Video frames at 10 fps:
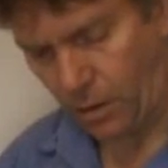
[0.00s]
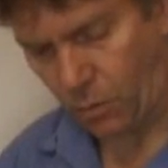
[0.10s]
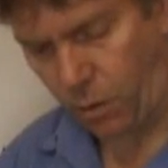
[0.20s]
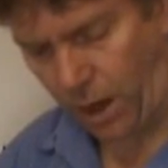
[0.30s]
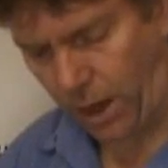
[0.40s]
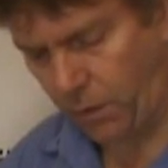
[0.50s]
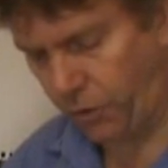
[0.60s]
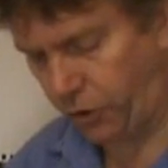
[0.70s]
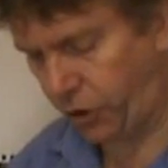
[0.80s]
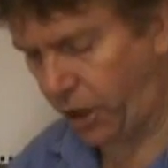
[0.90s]
Why
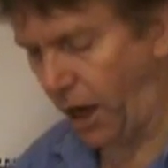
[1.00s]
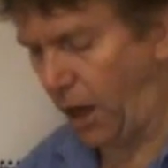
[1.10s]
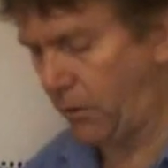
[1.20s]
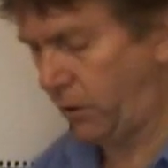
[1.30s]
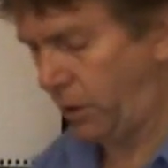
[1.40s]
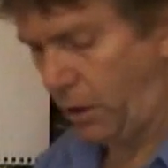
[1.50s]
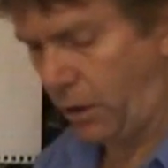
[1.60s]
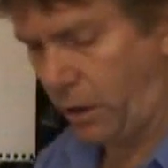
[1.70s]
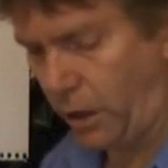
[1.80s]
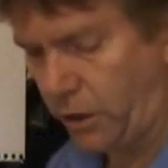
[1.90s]
was she out
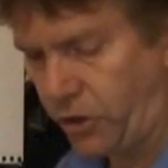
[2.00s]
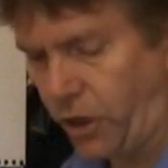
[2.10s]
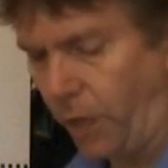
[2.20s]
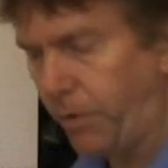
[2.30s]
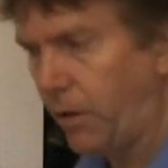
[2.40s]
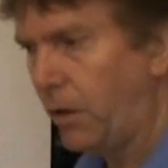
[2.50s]
herding the sheep?